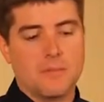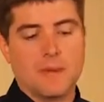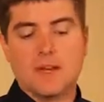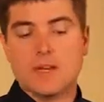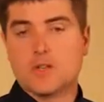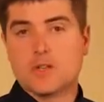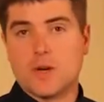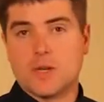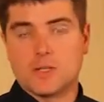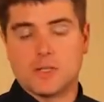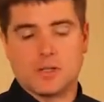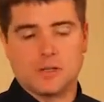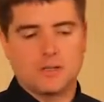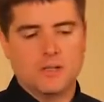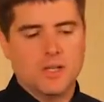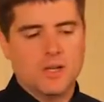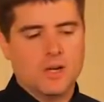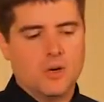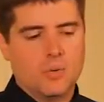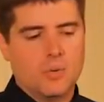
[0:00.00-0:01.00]
it penetrate though?
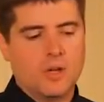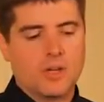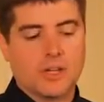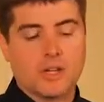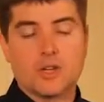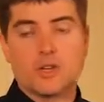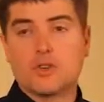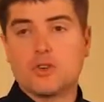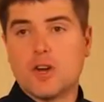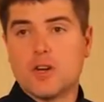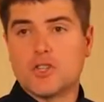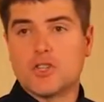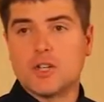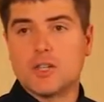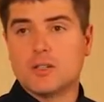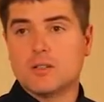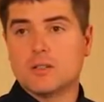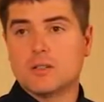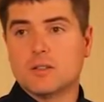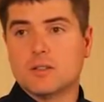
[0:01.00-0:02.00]
Well, it crushed
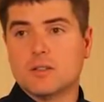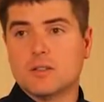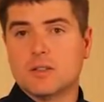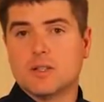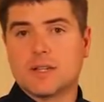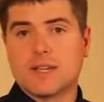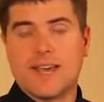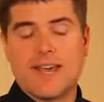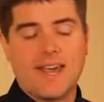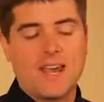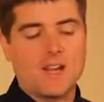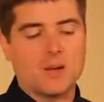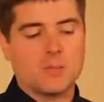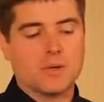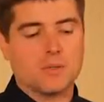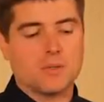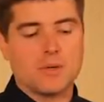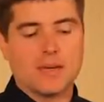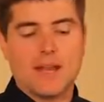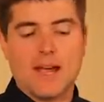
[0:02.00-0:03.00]
it like a
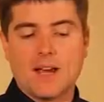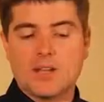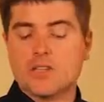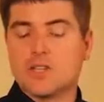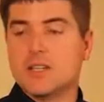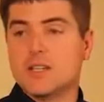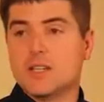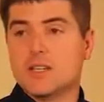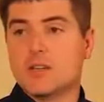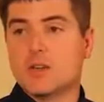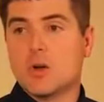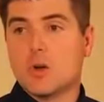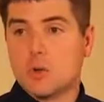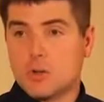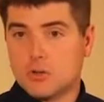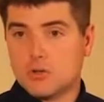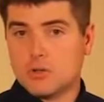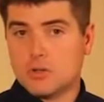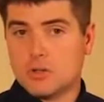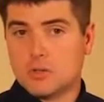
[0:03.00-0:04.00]
hammer, but it actually didn't go
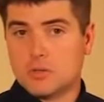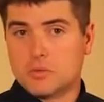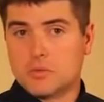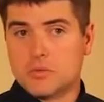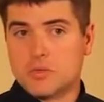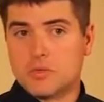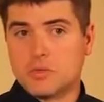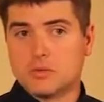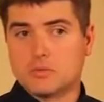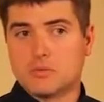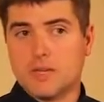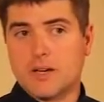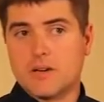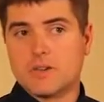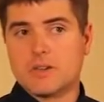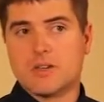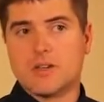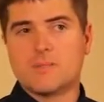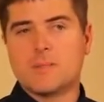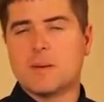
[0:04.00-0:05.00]
through. So,
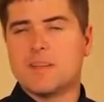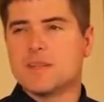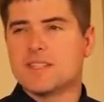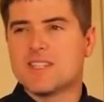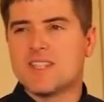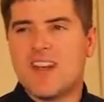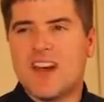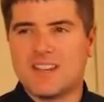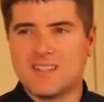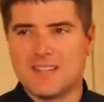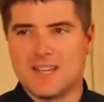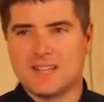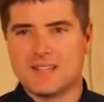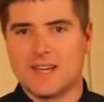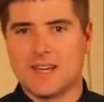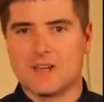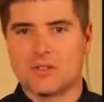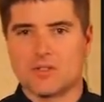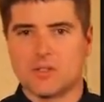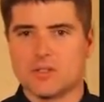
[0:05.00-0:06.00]
airsoft, maybe it's not that
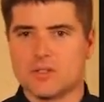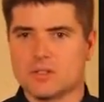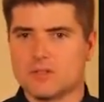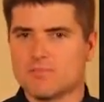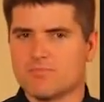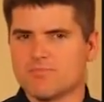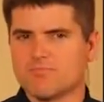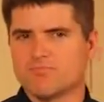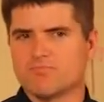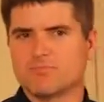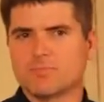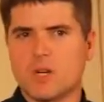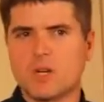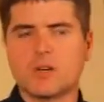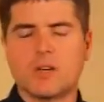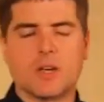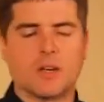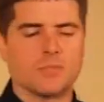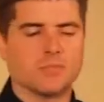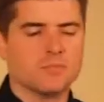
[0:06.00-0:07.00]
dangerous.
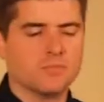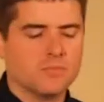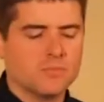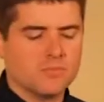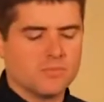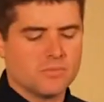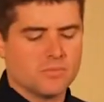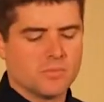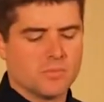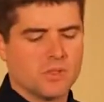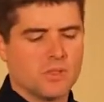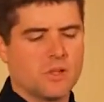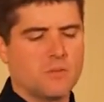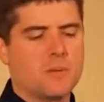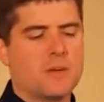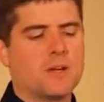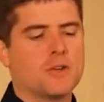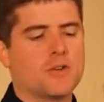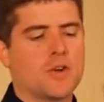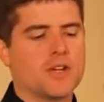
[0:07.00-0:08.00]
Okay.
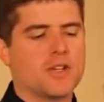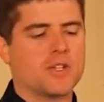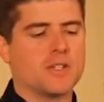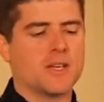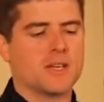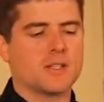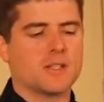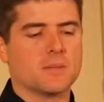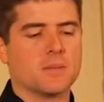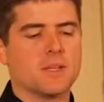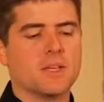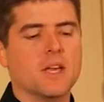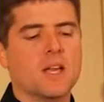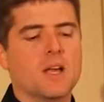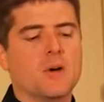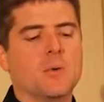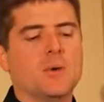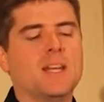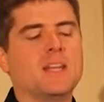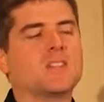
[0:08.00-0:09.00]
Good penetration testing, but
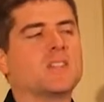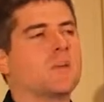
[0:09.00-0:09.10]
we need